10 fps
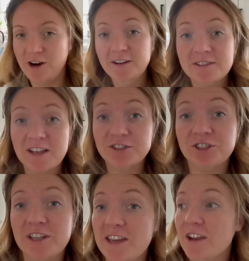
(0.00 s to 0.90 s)
Crandall's
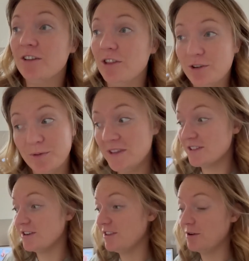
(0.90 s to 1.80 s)
actually here. The twins
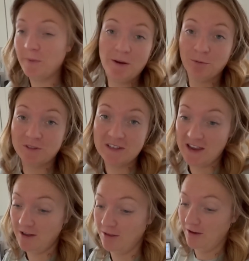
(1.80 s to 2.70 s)
are in their bed. We'll see
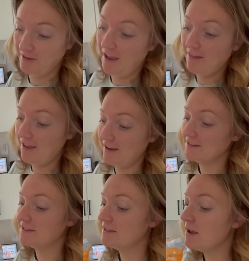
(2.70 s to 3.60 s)
how long that
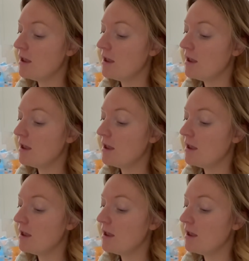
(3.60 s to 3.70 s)
lasts.